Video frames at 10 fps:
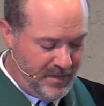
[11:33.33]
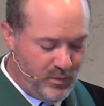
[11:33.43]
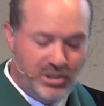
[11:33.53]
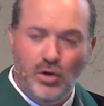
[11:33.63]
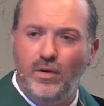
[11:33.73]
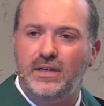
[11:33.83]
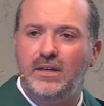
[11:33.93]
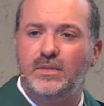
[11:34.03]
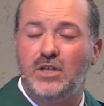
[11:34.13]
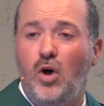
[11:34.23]
He was showing
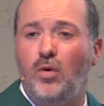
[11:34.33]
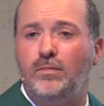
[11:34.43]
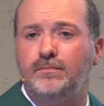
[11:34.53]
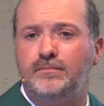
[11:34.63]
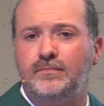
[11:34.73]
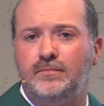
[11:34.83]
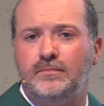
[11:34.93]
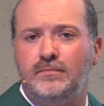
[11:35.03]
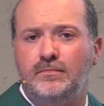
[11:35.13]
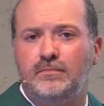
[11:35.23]
him his home,
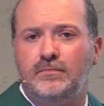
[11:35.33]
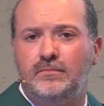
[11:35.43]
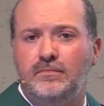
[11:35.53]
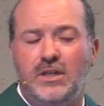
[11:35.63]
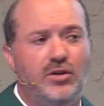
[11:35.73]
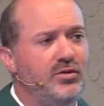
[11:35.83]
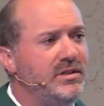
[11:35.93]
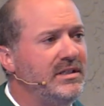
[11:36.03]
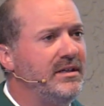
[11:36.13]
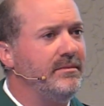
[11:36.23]

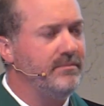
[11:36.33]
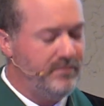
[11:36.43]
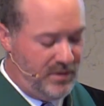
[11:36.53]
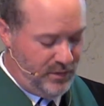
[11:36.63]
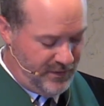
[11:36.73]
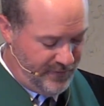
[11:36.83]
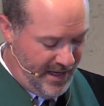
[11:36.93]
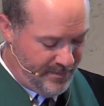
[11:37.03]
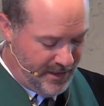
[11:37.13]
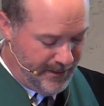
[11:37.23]
introducing him to his
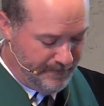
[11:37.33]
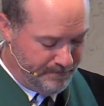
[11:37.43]
family.